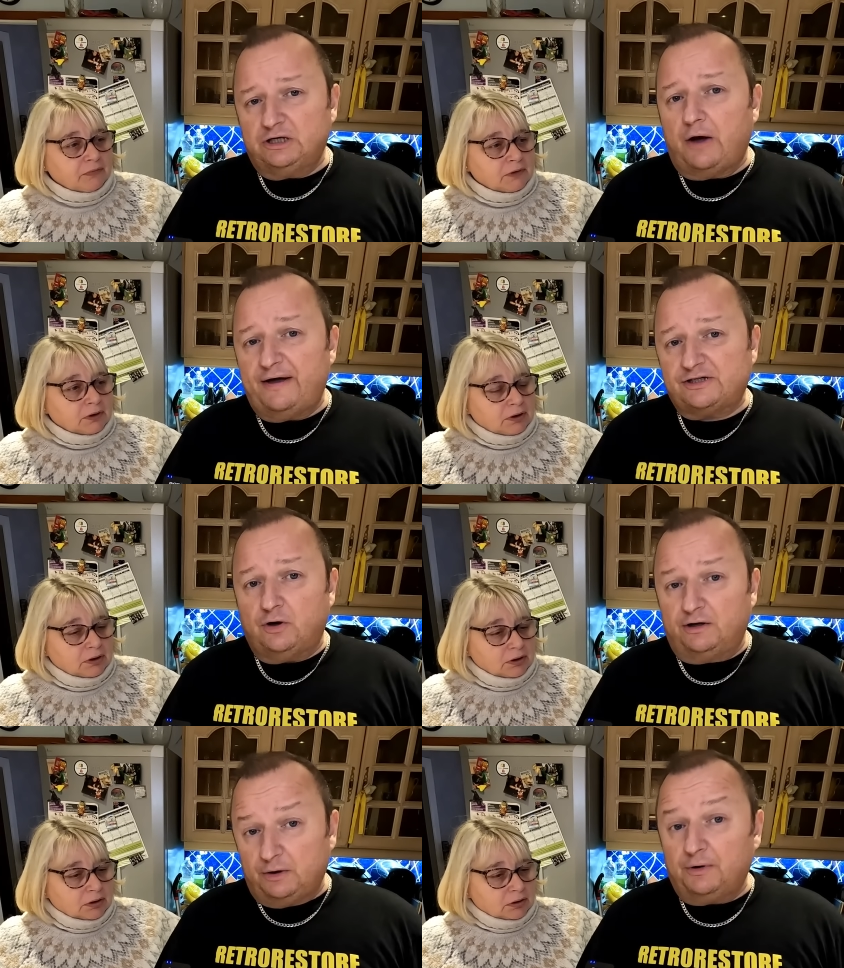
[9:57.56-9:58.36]
Speaker 1: to go
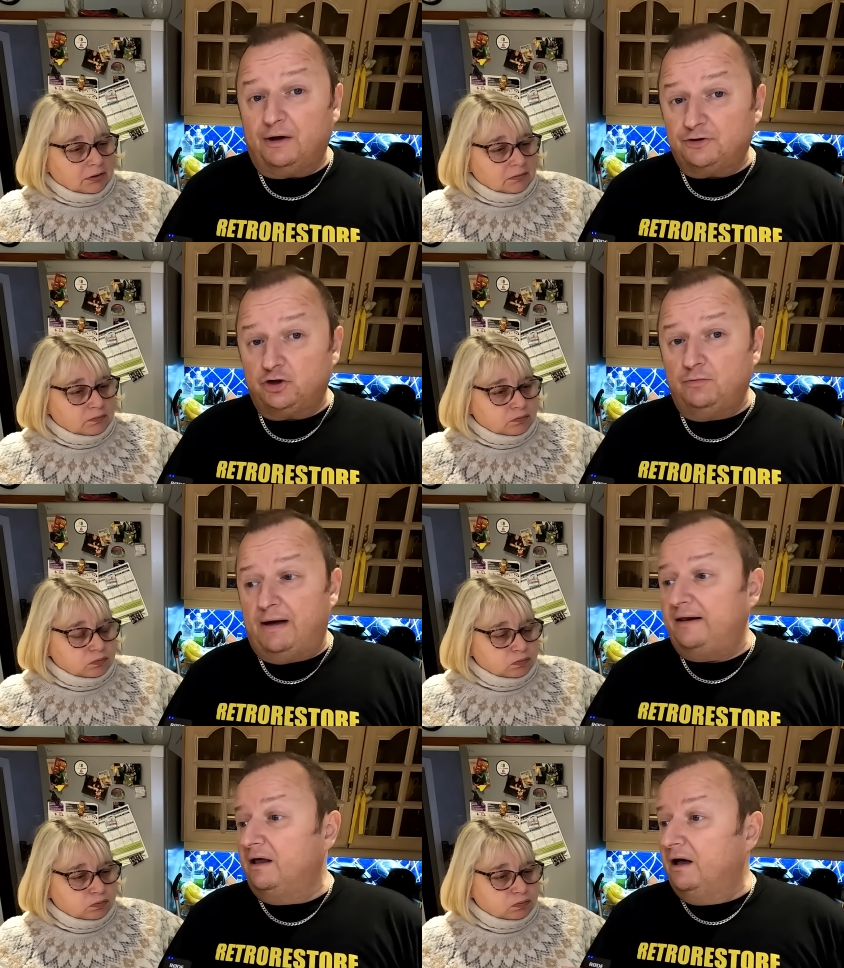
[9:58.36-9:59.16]
outside. I don't want to go too
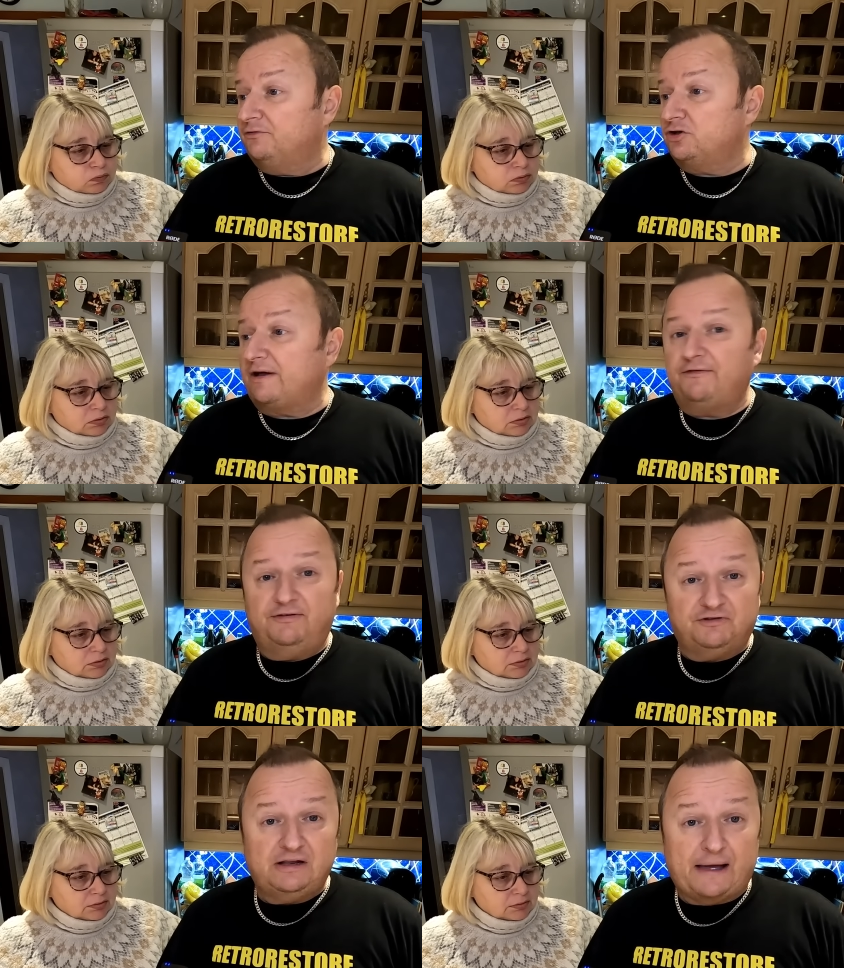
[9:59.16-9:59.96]
mad. I've just done
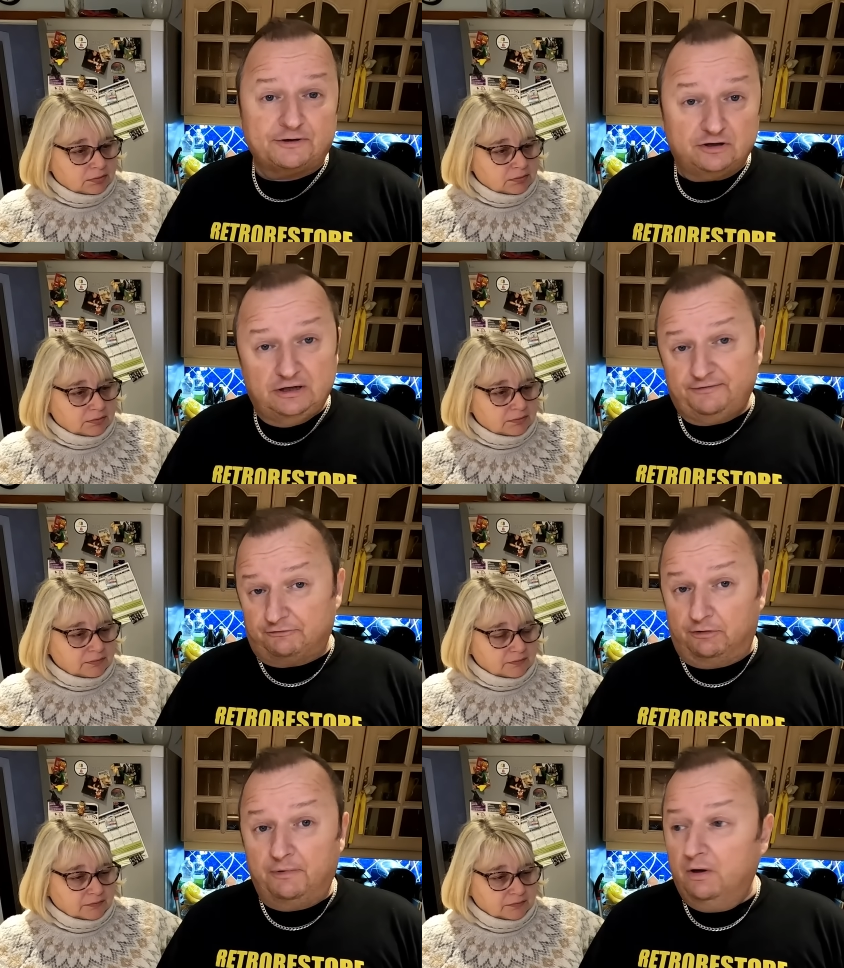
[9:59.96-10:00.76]
50 laps of the
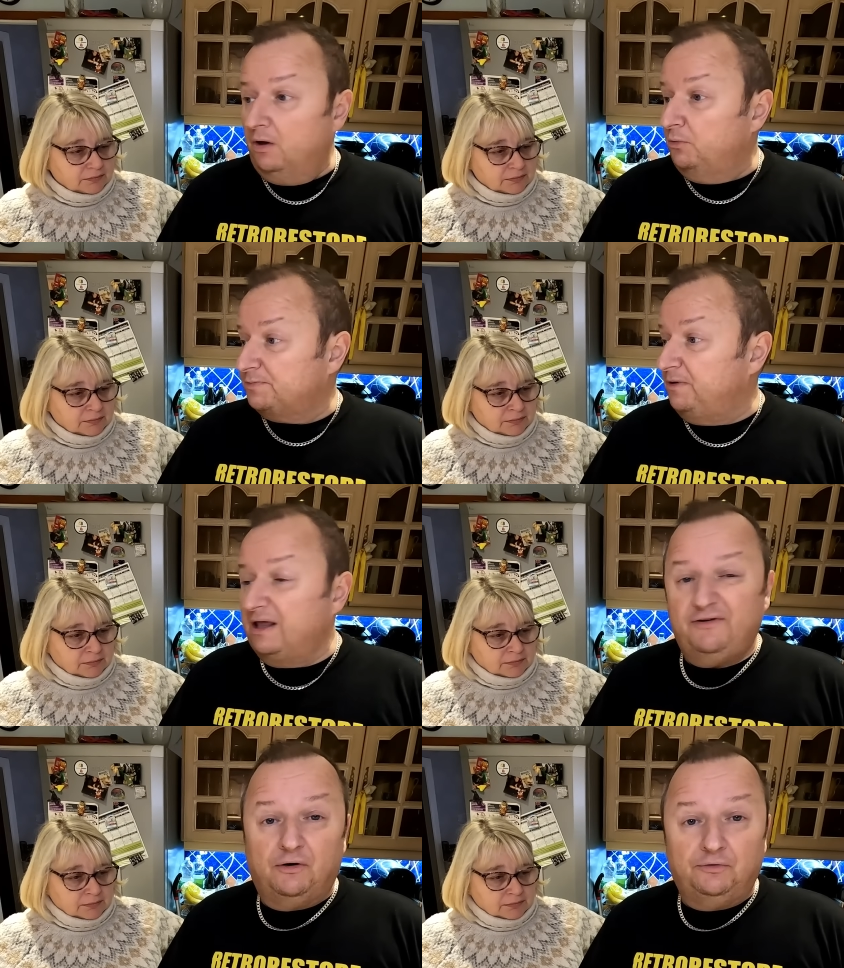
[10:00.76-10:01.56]
living room, which,
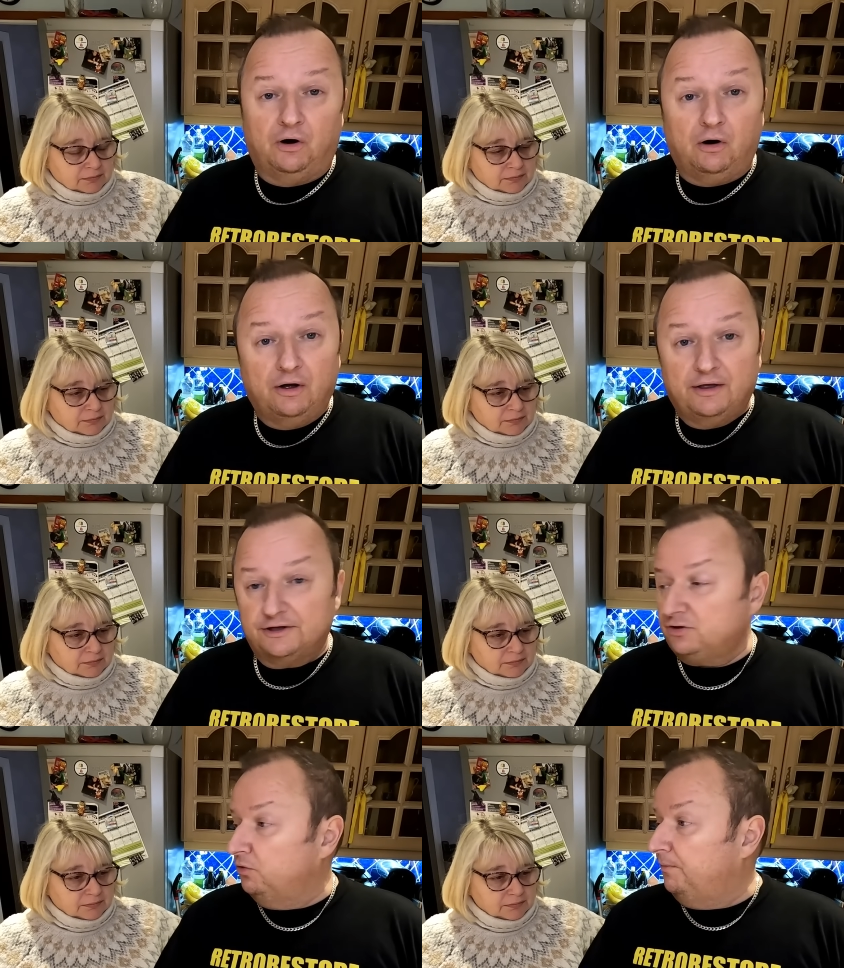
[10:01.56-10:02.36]
believe it or not,
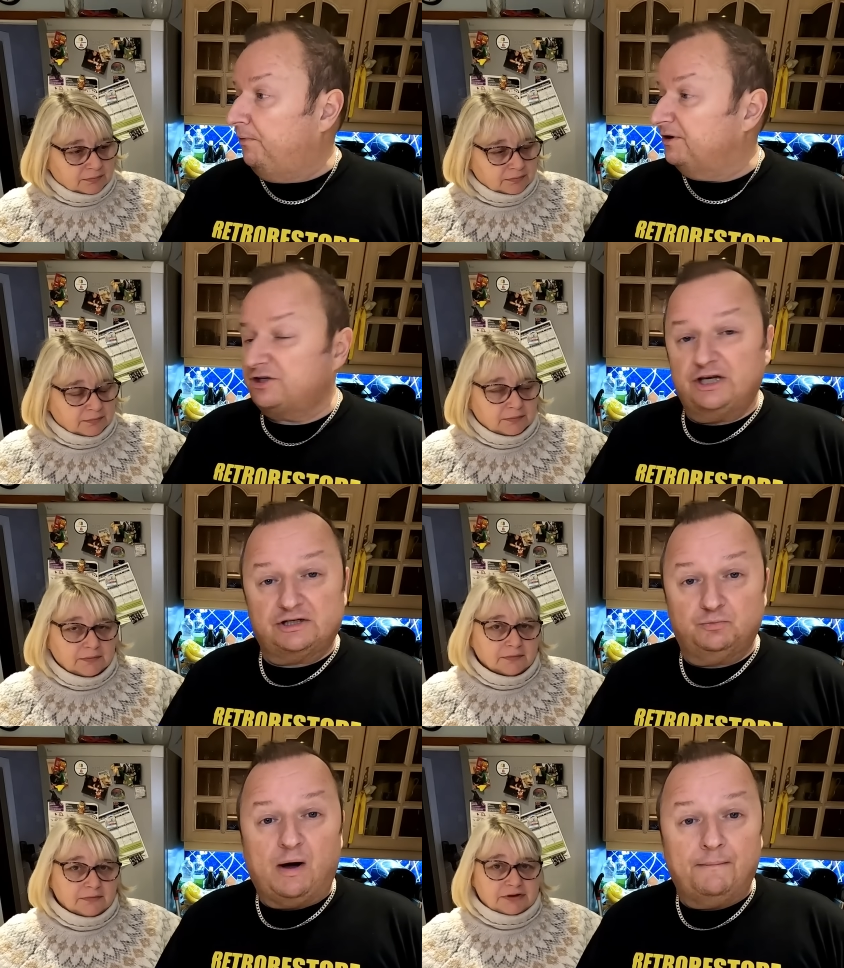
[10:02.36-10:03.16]
is
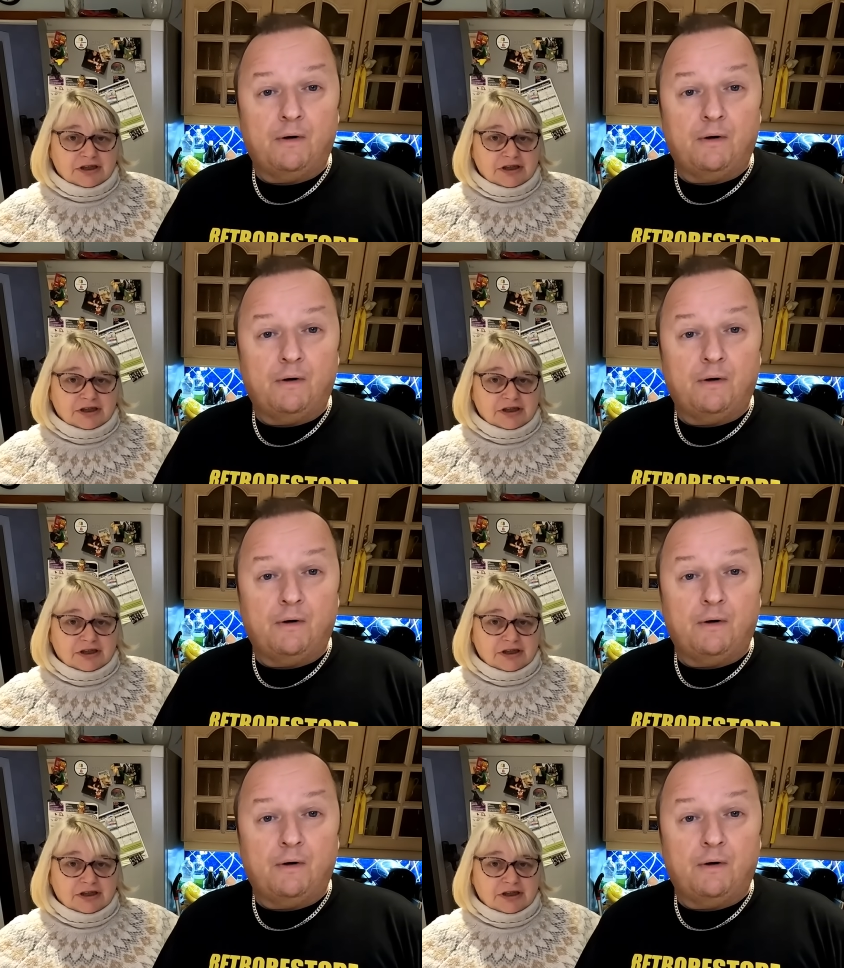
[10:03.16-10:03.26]
0.61